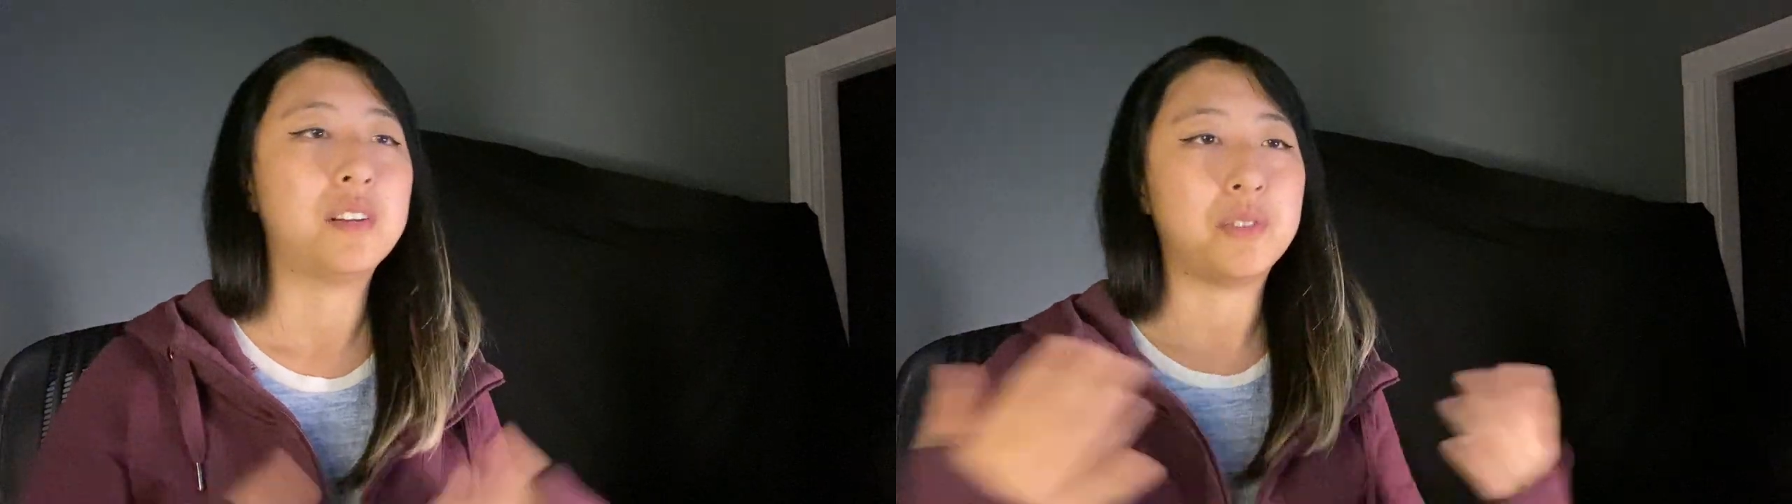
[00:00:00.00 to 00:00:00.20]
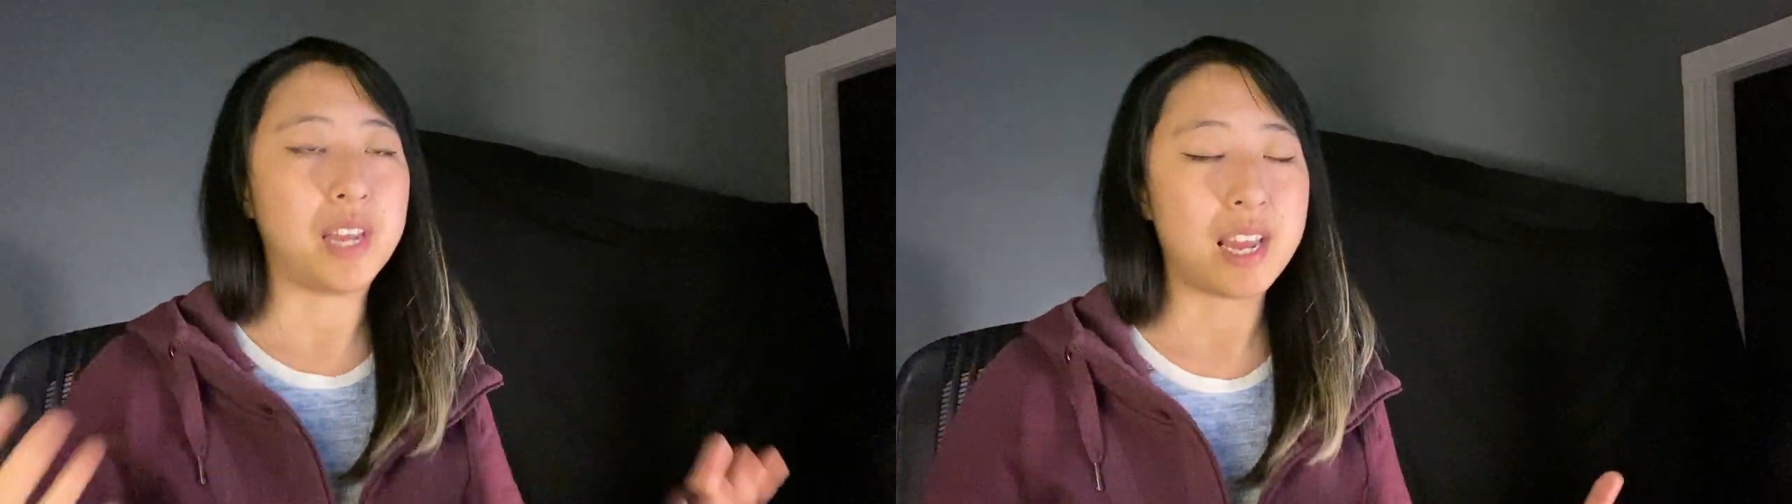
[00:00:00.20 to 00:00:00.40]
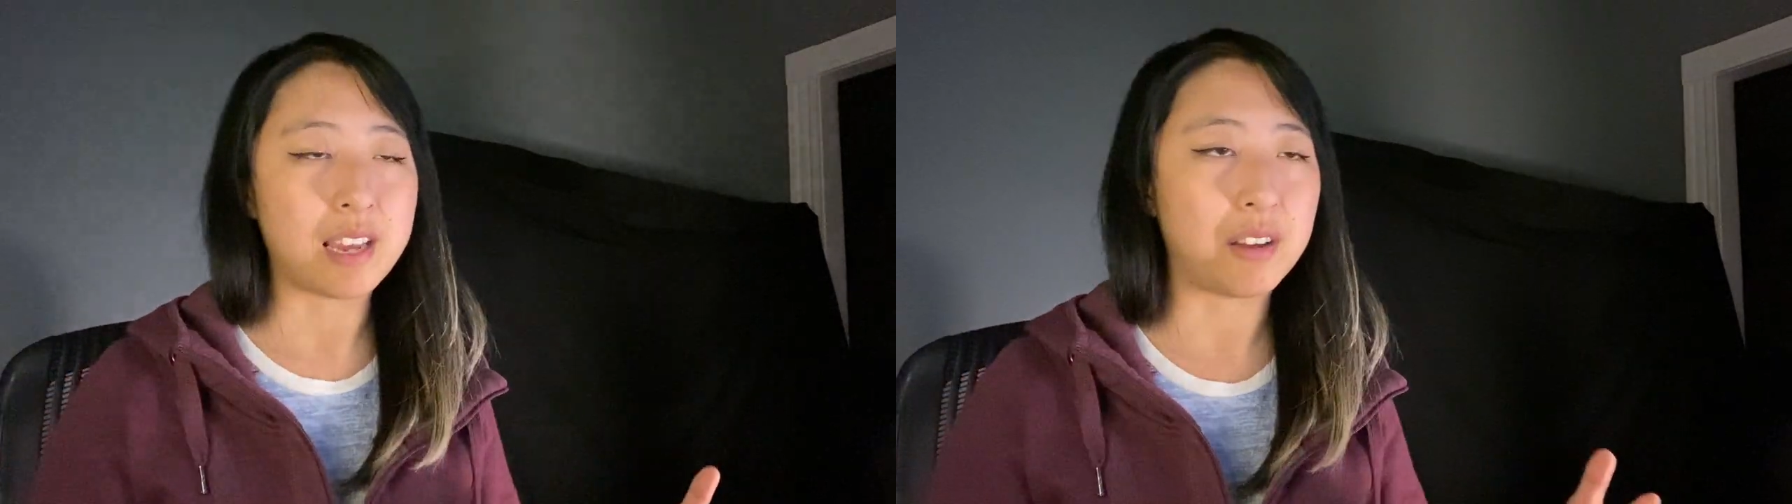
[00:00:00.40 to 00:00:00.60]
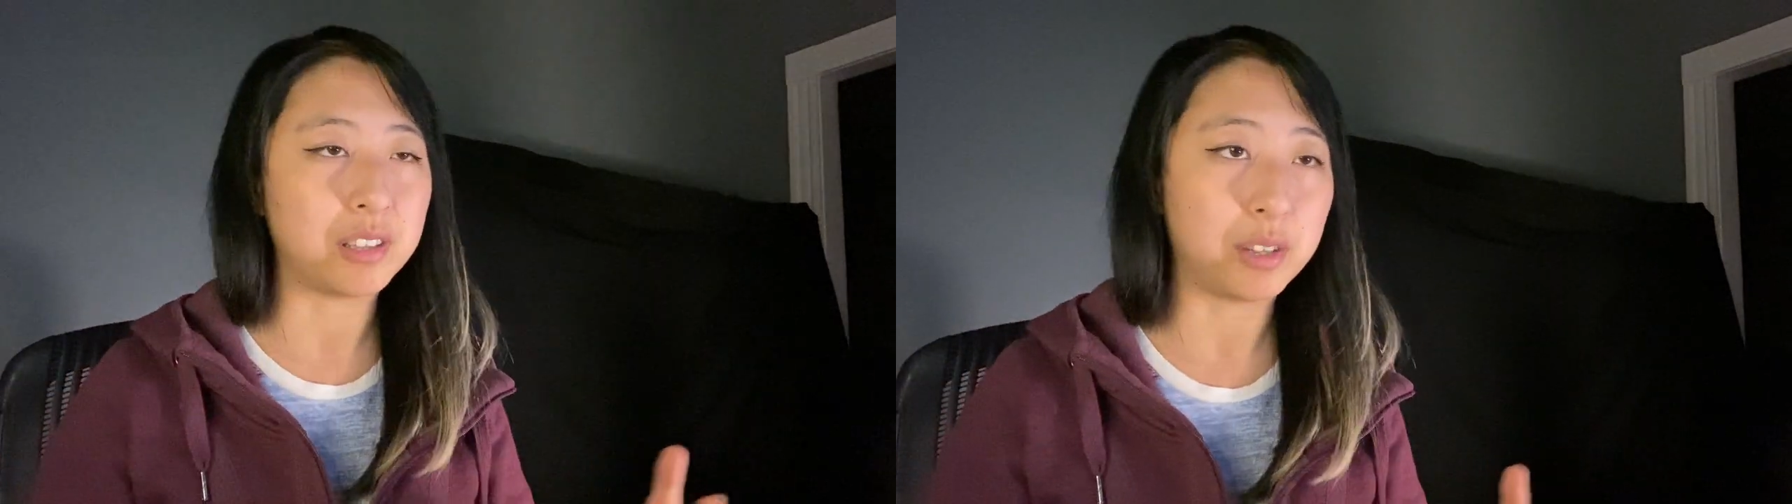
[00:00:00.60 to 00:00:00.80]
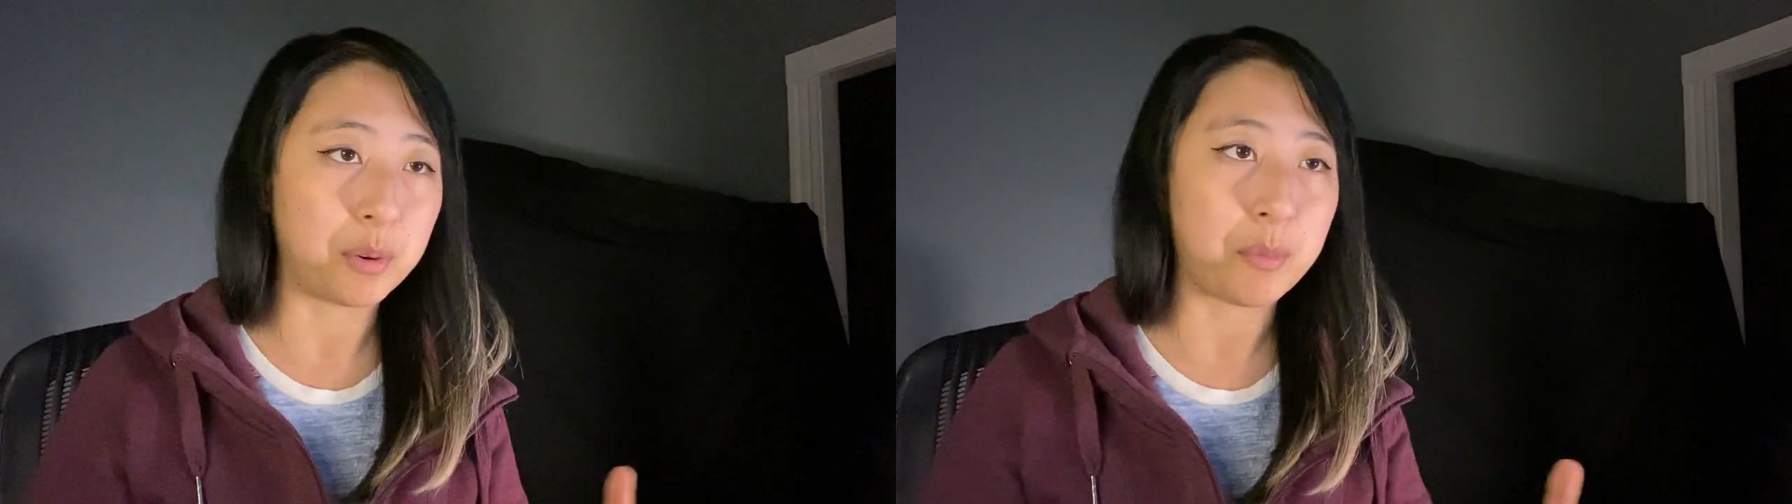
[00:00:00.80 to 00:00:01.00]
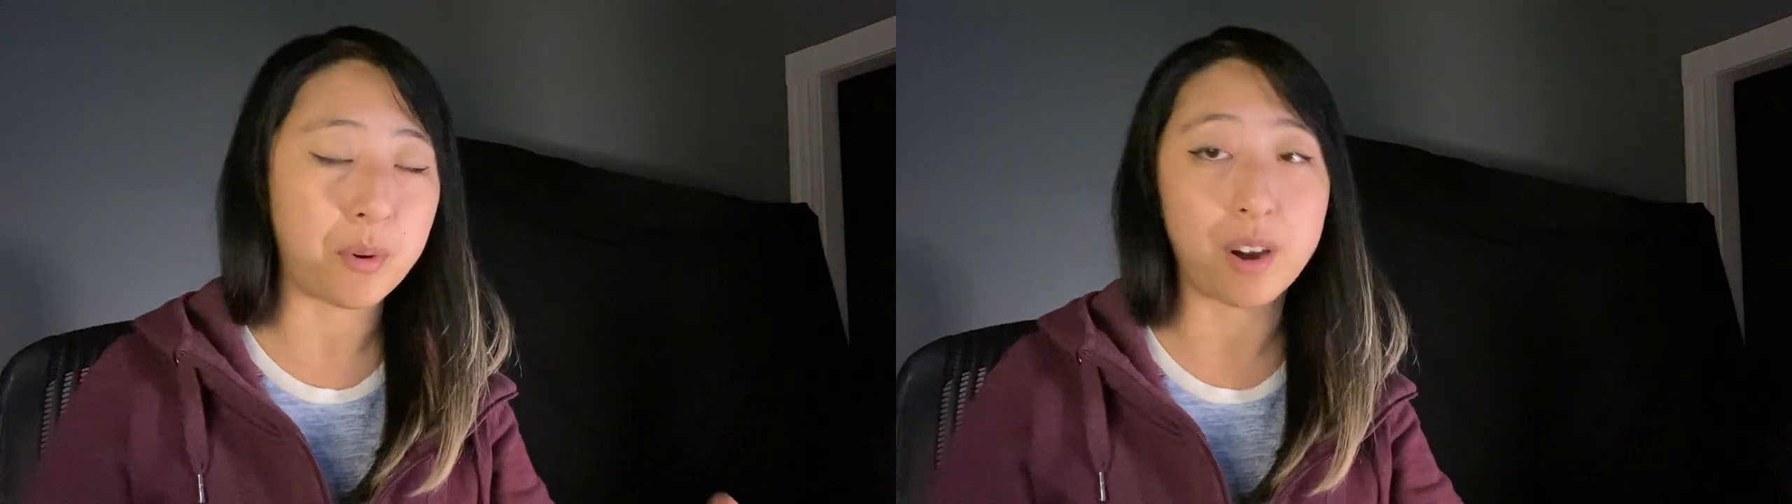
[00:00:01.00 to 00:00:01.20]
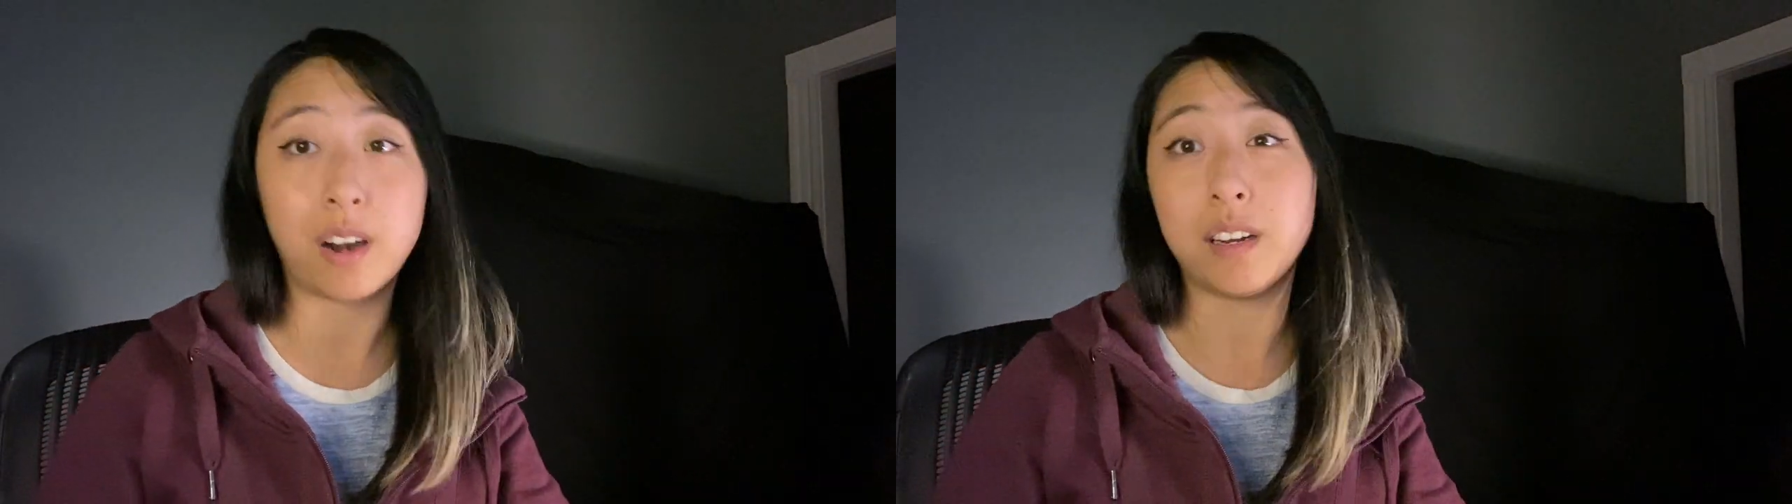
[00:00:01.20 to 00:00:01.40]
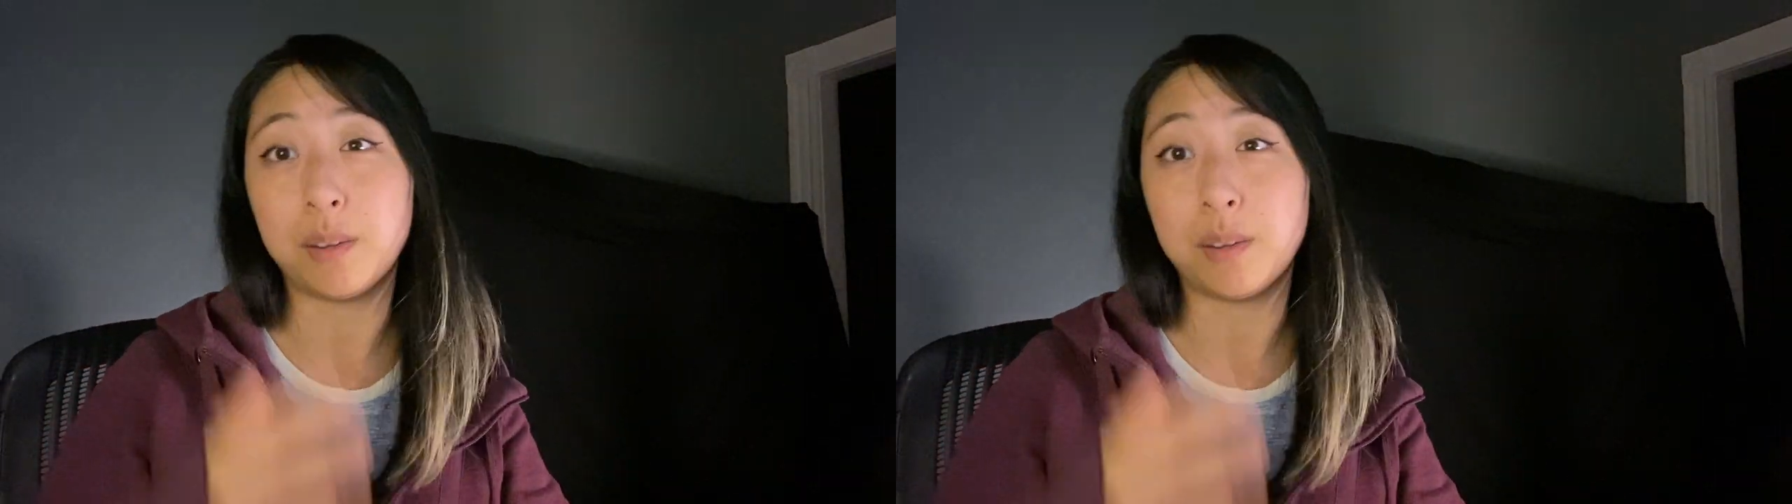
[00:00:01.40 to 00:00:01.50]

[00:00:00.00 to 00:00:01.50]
We'd hang out a little more.